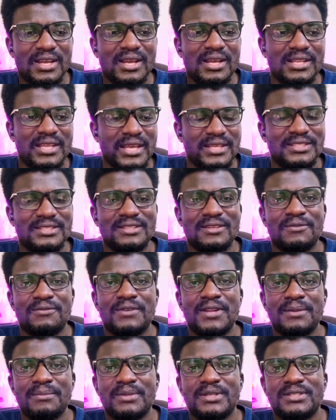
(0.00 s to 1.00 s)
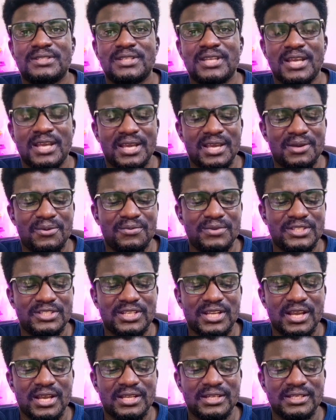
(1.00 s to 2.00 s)
Yes, the flame is there, which
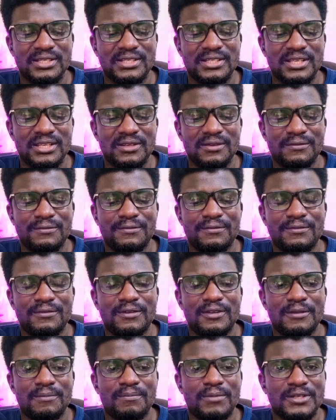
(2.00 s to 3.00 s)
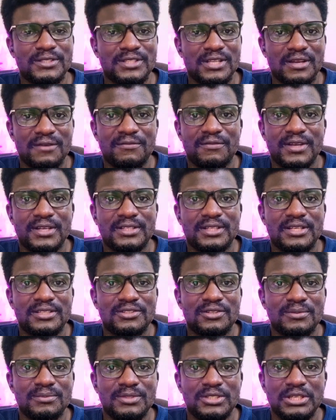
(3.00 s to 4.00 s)
can give the person affected
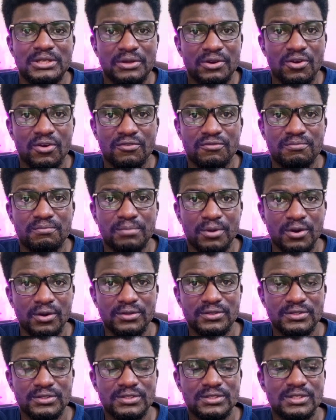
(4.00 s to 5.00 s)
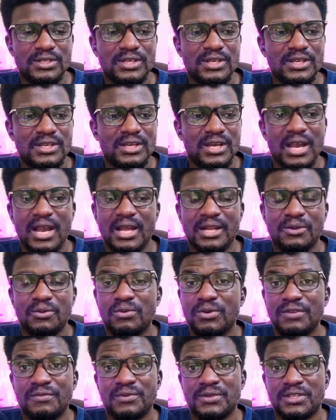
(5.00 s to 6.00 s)
some degree of burns and
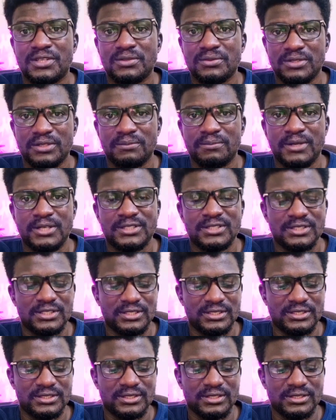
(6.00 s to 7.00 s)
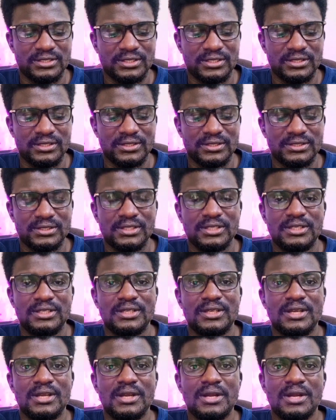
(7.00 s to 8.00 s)
could even kill the person instantaneously.
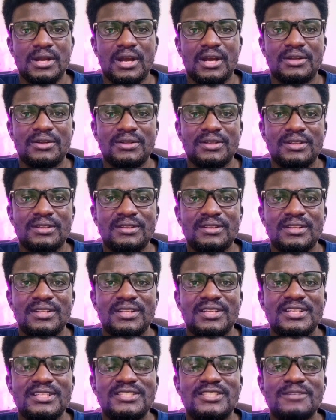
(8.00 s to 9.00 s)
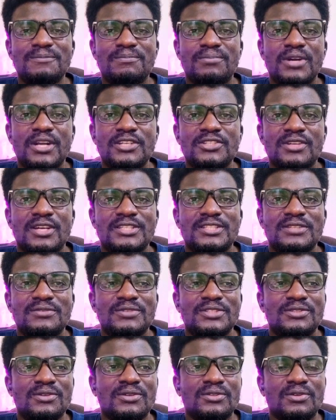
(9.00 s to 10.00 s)
Another thing is the pressure as a
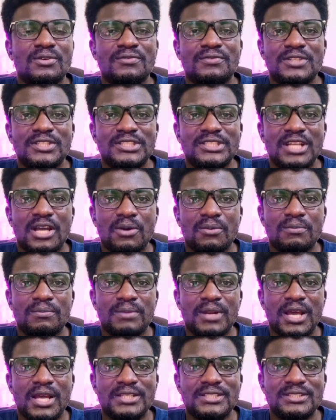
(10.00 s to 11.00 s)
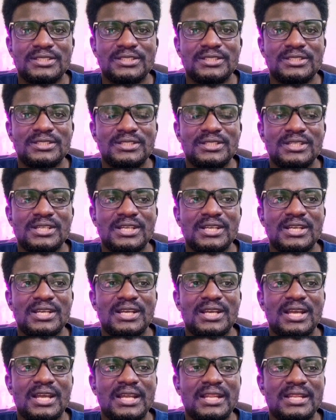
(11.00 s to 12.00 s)
result of the sound blast,
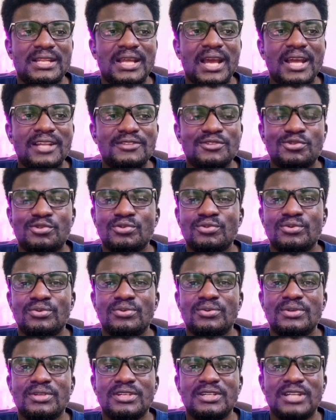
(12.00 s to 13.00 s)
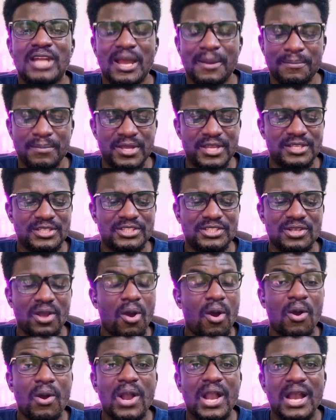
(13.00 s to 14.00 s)
and that could damage
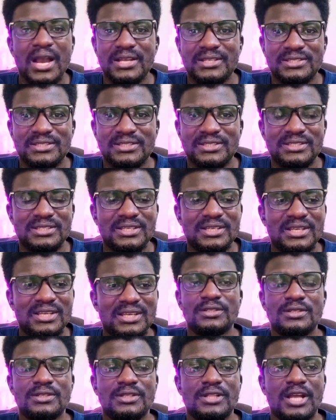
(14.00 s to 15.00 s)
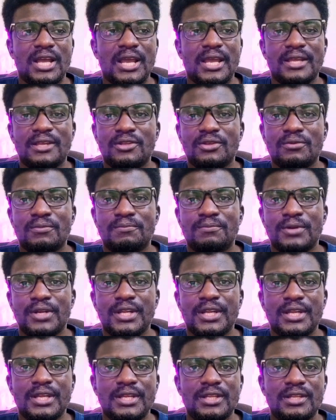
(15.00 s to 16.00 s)
organs like your
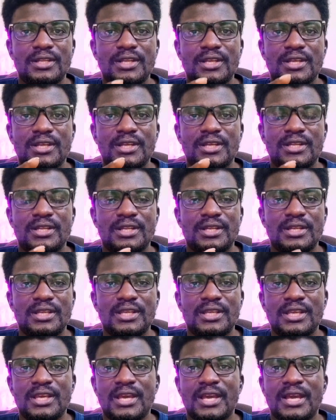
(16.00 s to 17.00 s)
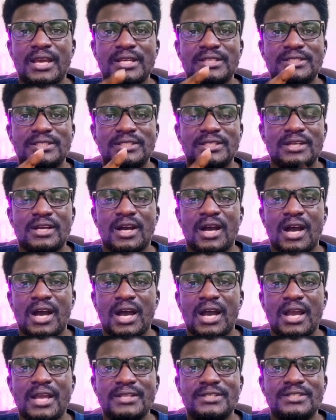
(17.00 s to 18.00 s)
brain, the ears, the
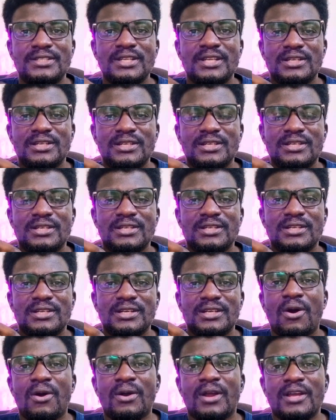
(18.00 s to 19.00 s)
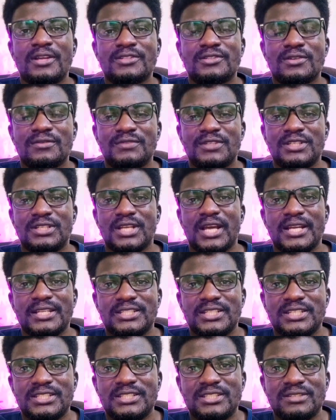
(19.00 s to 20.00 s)
eyes, the organs of the
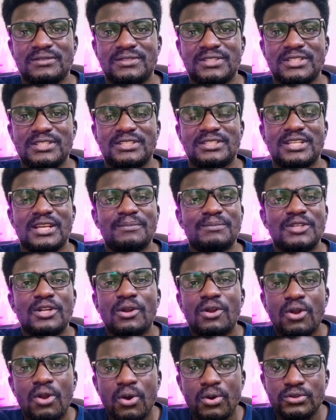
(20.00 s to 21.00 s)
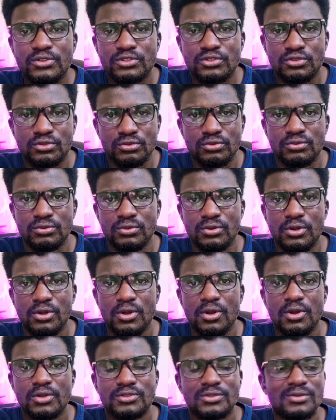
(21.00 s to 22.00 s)
digestive system, the lungs too.
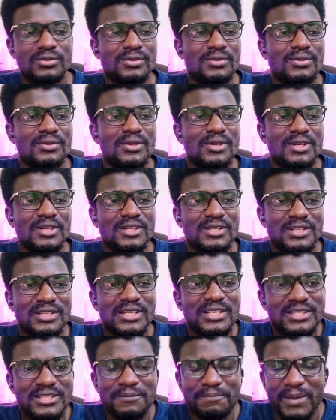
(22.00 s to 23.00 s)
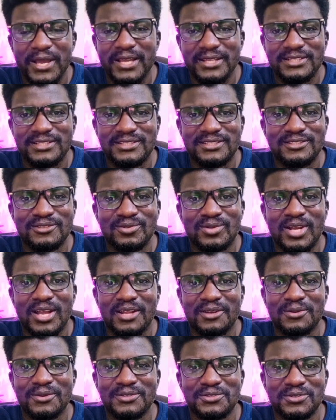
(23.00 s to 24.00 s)
So it depends. You
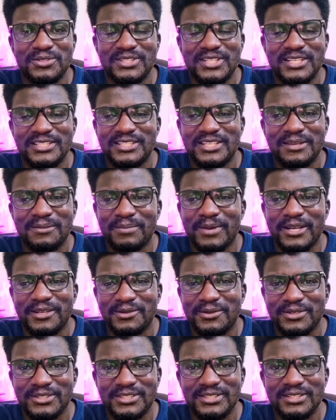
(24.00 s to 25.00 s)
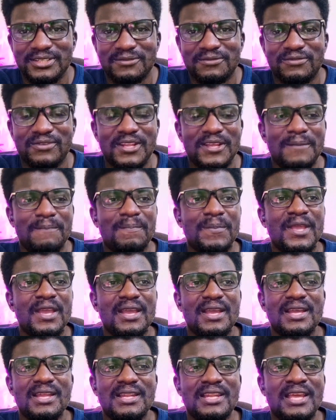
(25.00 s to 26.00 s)
cannot just escape by dodging the flame.
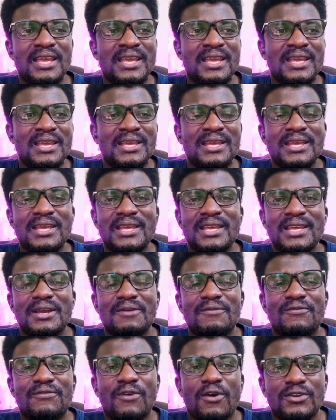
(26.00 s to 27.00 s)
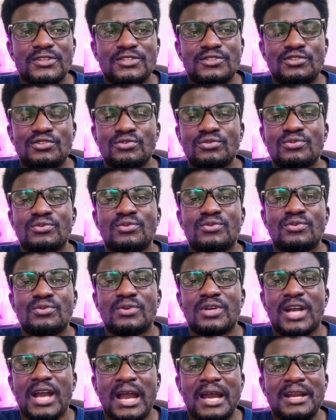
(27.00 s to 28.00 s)
The force too
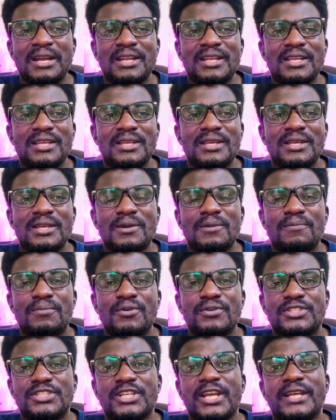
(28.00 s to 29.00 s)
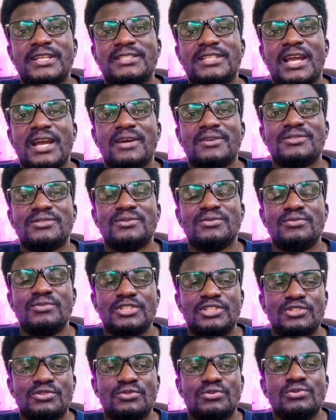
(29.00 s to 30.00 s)
could carry projectiles
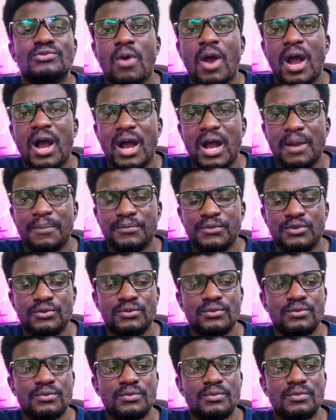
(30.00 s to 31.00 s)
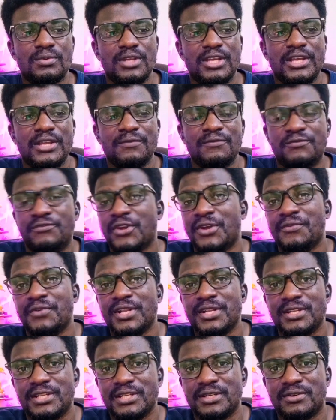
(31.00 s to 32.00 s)
which could harm you in
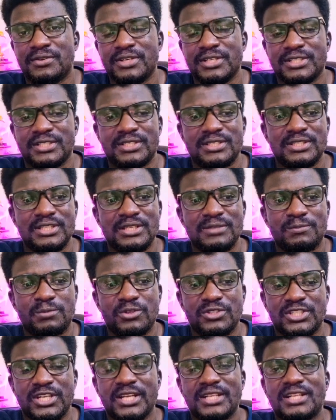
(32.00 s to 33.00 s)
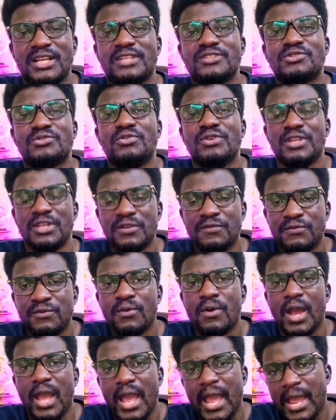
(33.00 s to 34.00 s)
varying degrees. The projectiles could
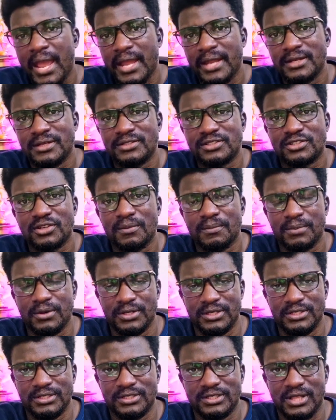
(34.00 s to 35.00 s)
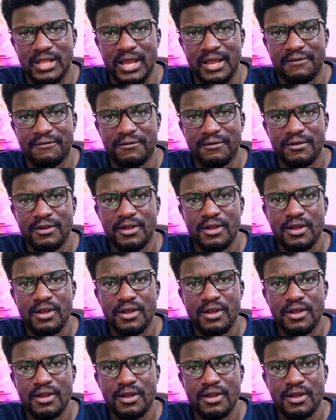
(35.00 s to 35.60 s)
even end somebody's life.